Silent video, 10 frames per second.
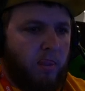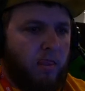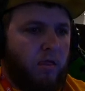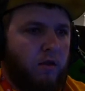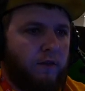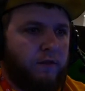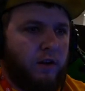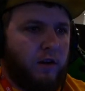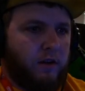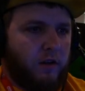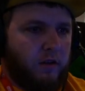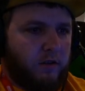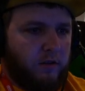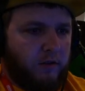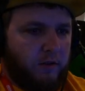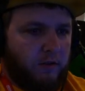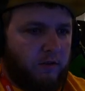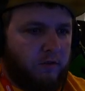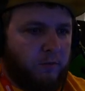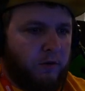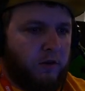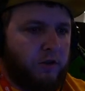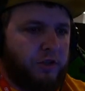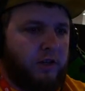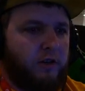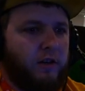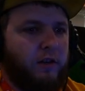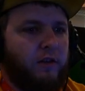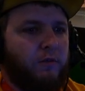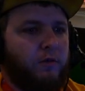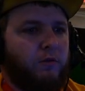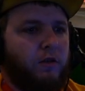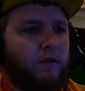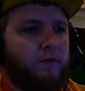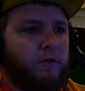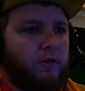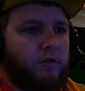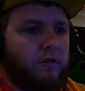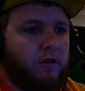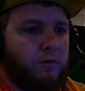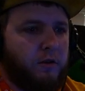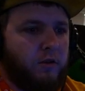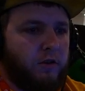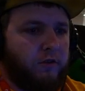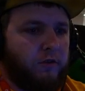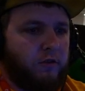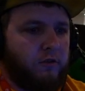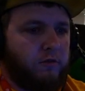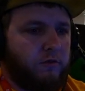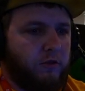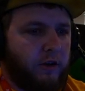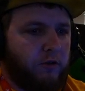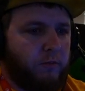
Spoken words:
If not, continue to support our charity that we're running for Urban Arts. They're a great group of